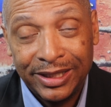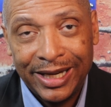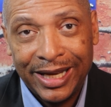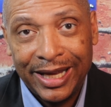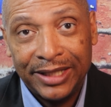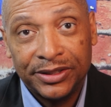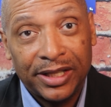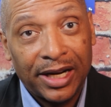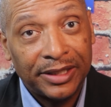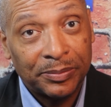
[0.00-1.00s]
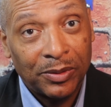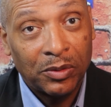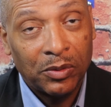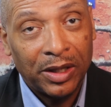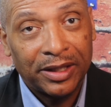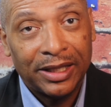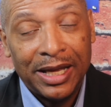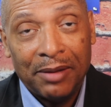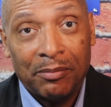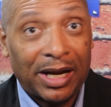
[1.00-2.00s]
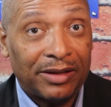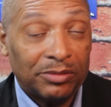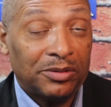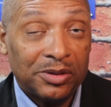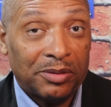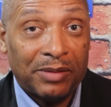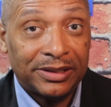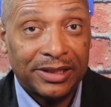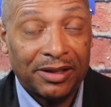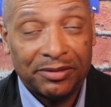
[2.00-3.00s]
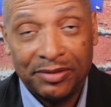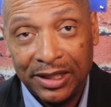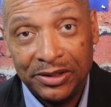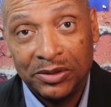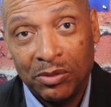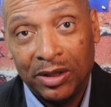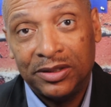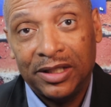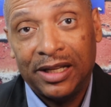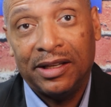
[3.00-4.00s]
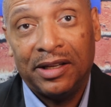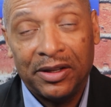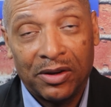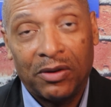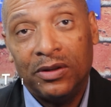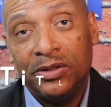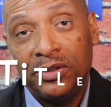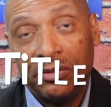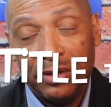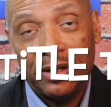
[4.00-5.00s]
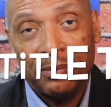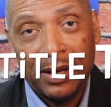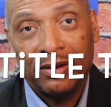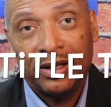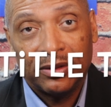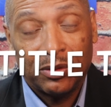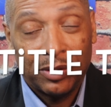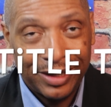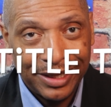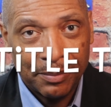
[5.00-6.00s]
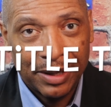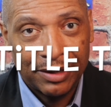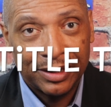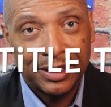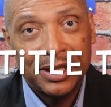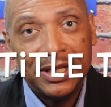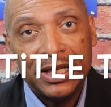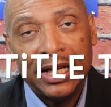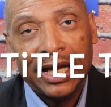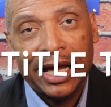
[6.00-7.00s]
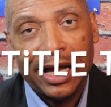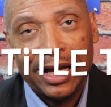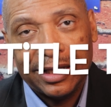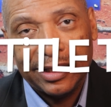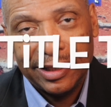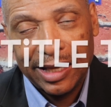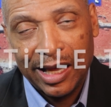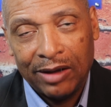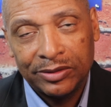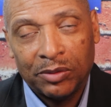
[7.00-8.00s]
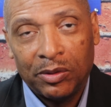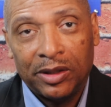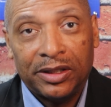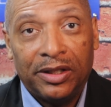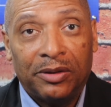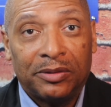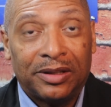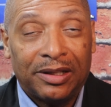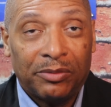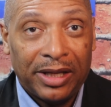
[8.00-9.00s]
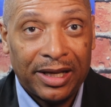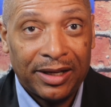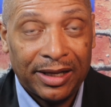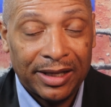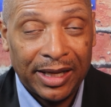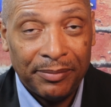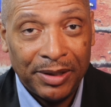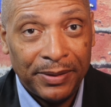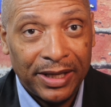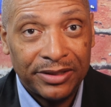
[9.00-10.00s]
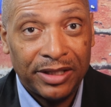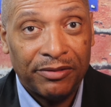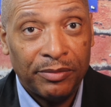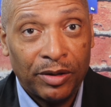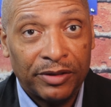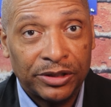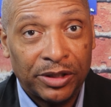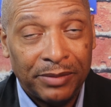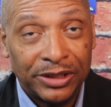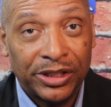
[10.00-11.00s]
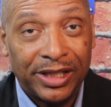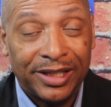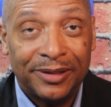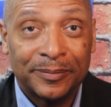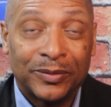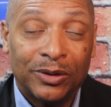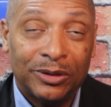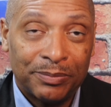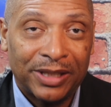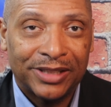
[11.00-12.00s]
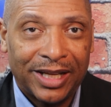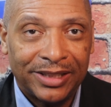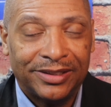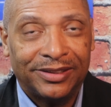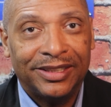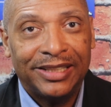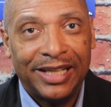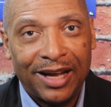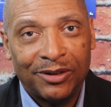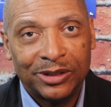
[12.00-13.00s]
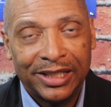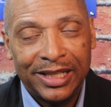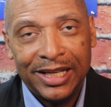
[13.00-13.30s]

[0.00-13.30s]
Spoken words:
at the NIH that I spoke with, but I don't do it myself. I just wanted to encourage you to read about it or think about it. I also wanted to note that we had an MD-PhD from University of Michigan who specializes in gout,